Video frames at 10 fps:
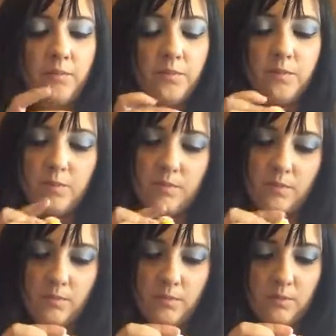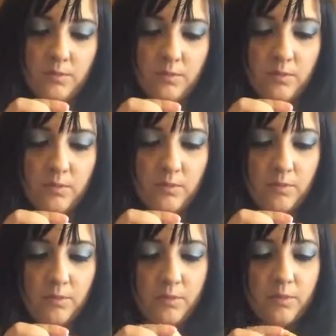
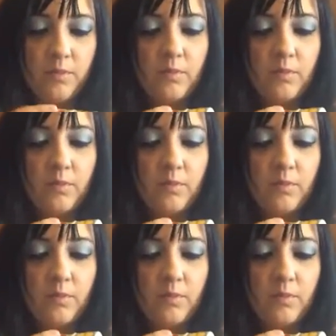Nobody speaks.